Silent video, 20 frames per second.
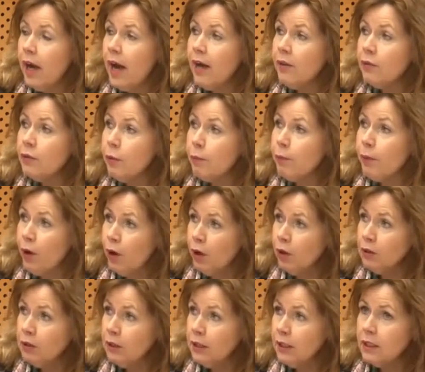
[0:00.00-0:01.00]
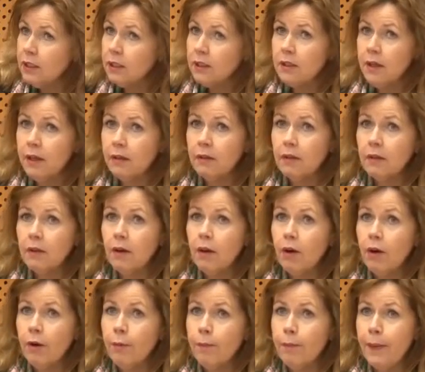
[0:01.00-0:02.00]
And the parties that
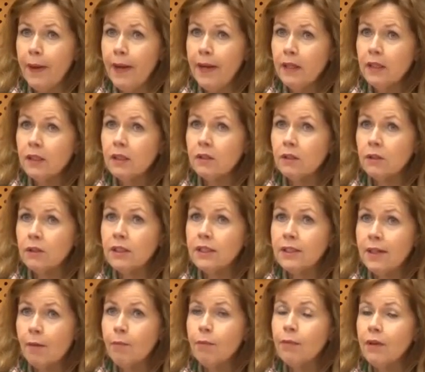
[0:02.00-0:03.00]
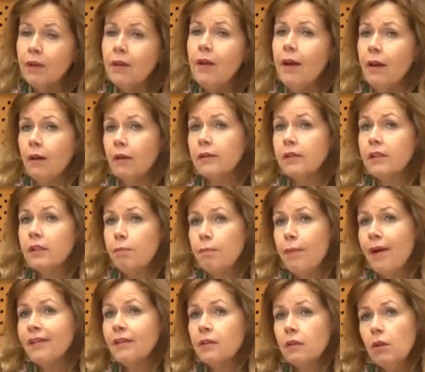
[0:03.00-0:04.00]
are based on something else,
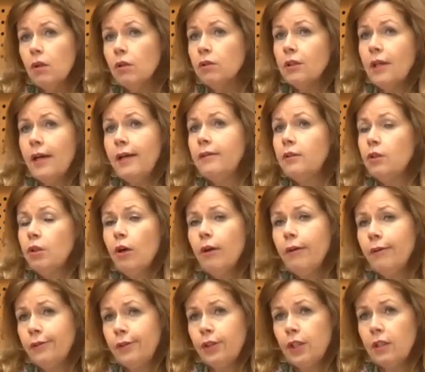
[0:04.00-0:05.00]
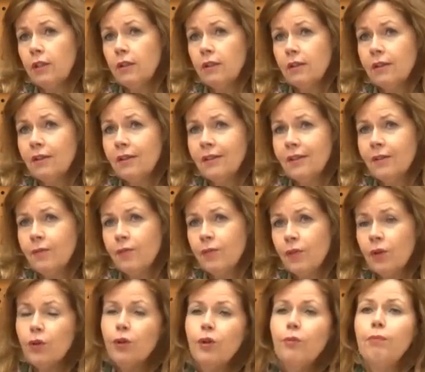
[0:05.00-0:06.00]
but not ideology.
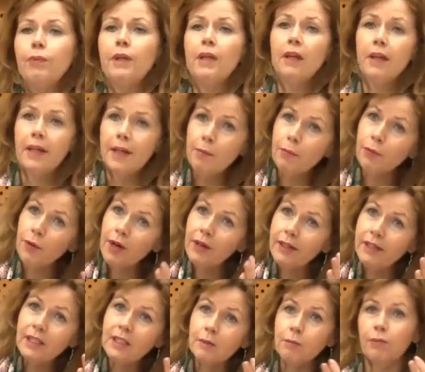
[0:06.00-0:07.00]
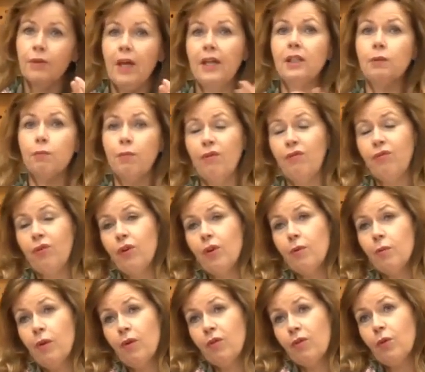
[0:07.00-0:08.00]
Could be liberalism, that's
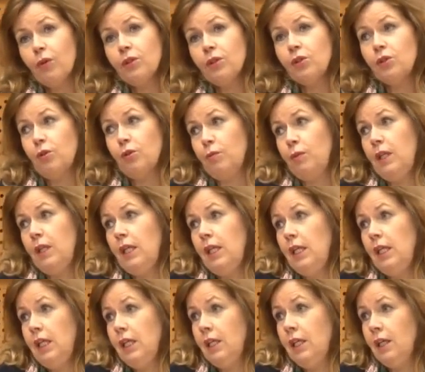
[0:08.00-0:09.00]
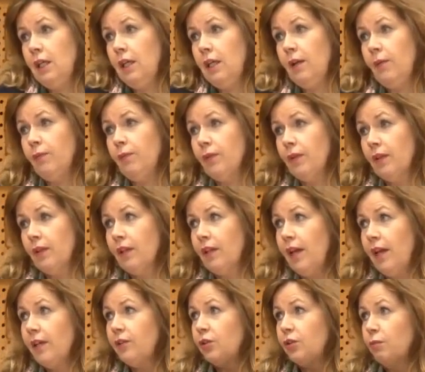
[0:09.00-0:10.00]
preferable, of course, to me
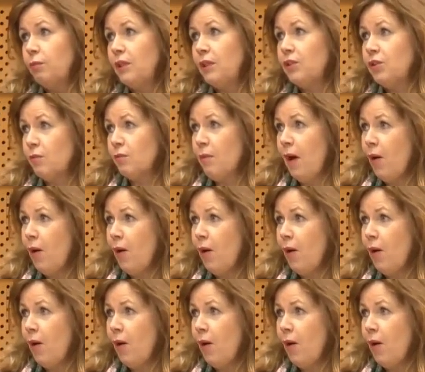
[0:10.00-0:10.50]
and to Mr.